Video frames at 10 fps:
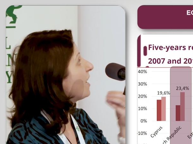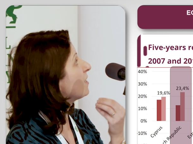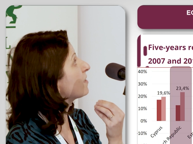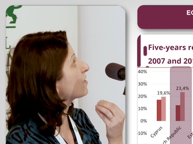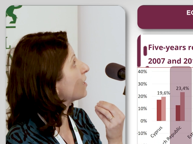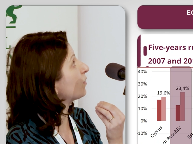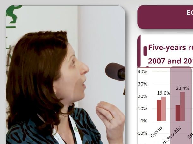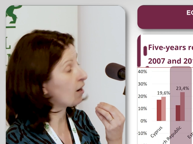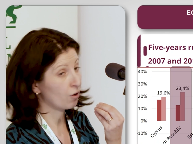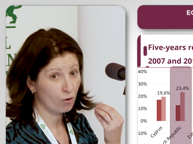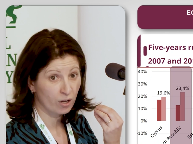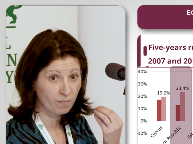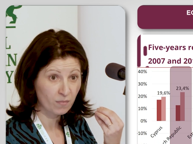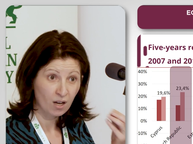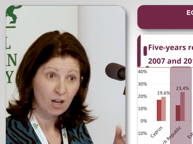except
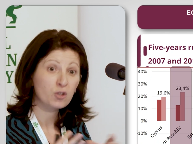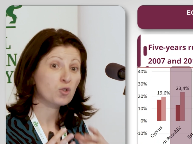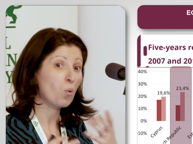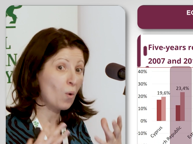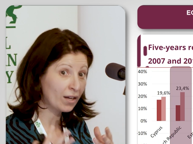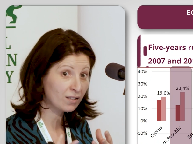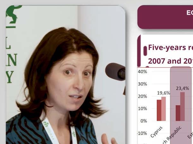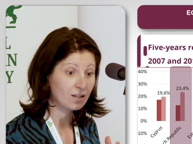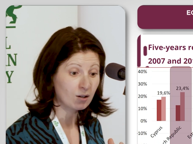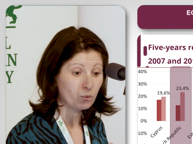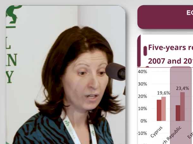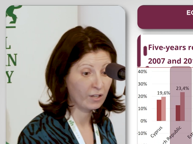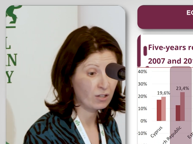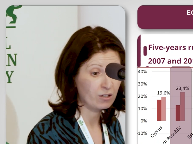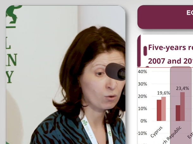Hungary. So one takeaway
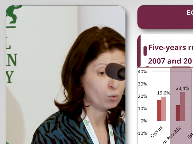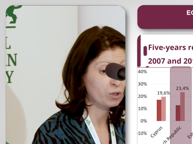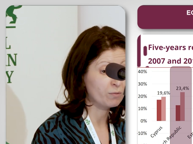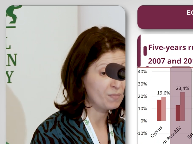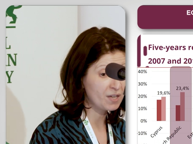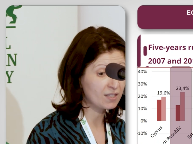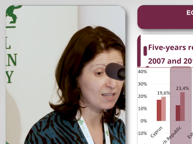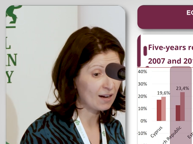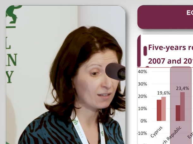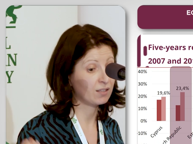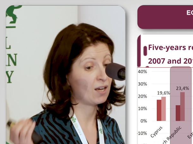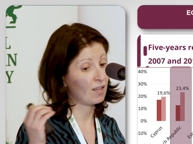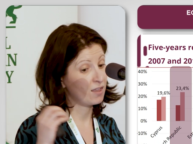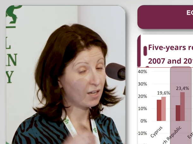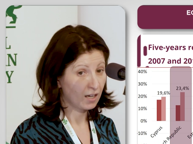here would be that
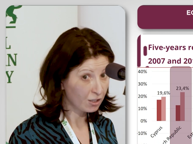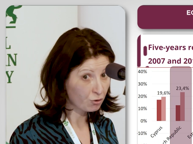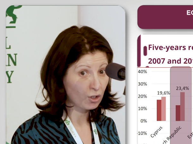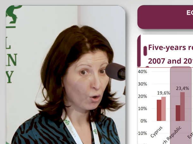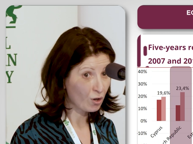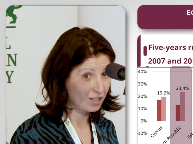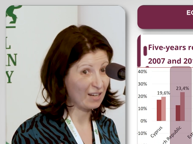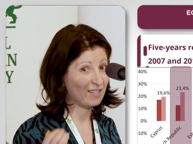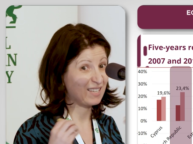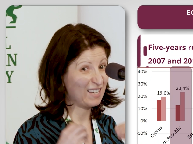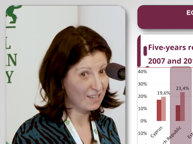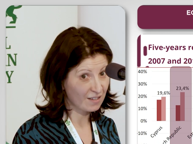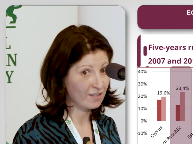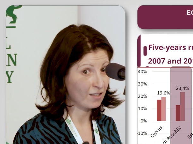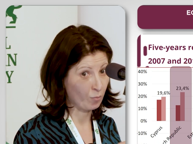the country context
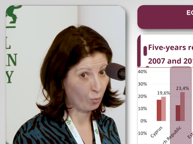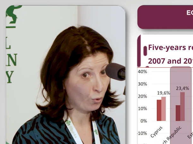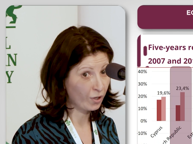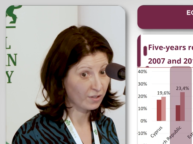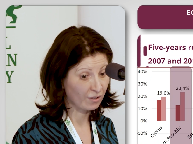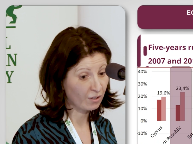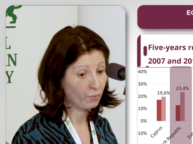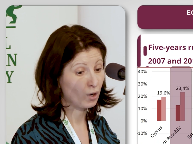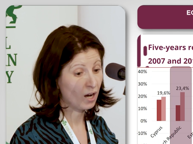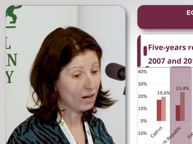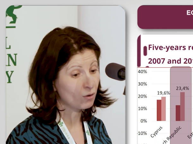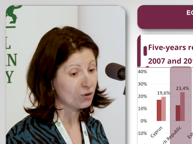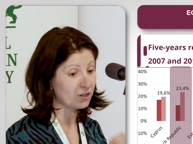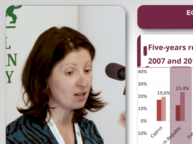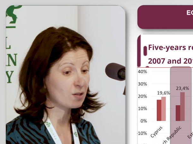is important. For
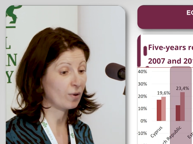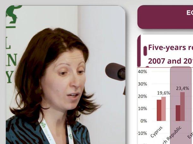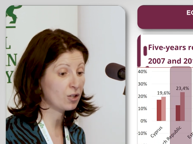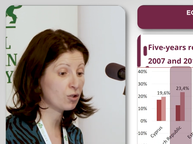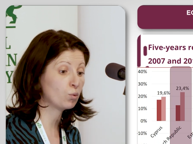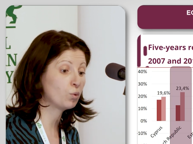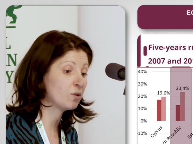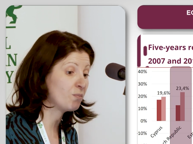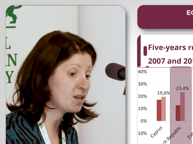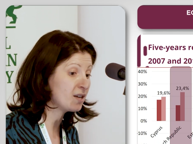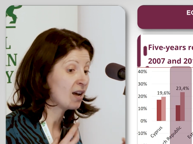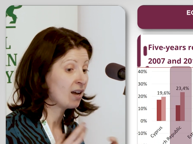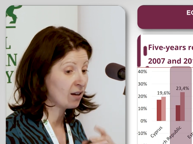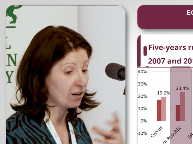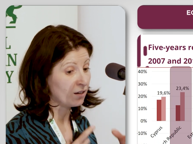Hungary, the explanation would be
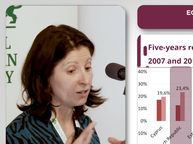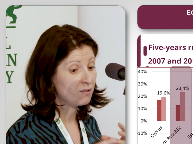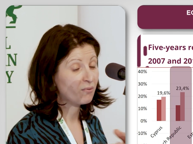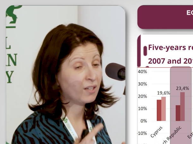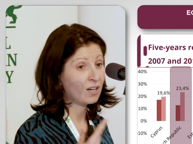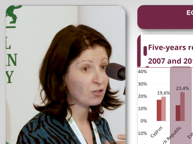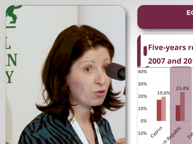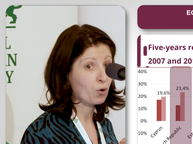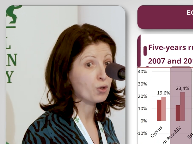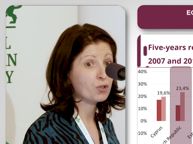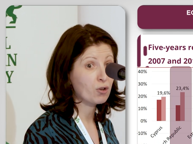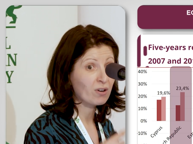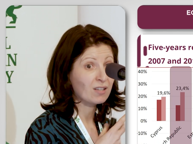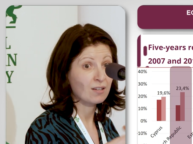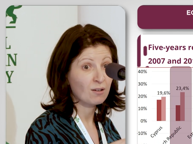the financial
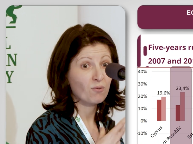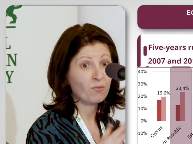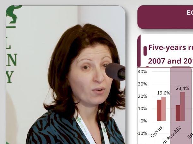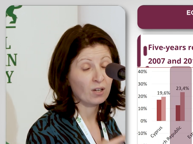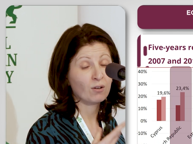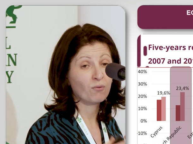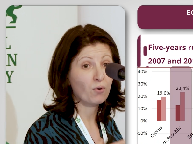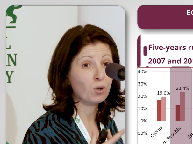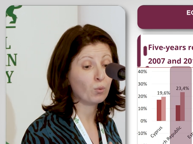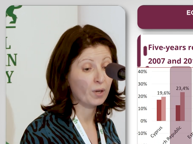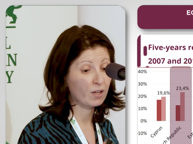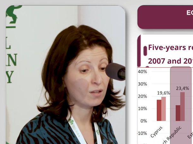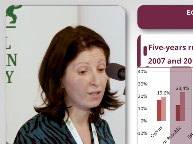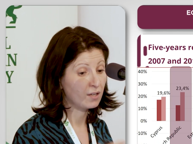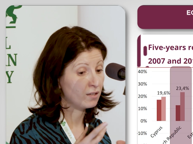austerity
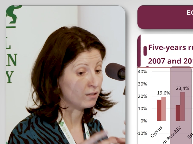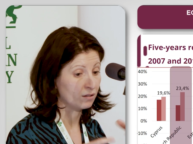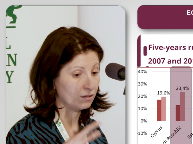following the,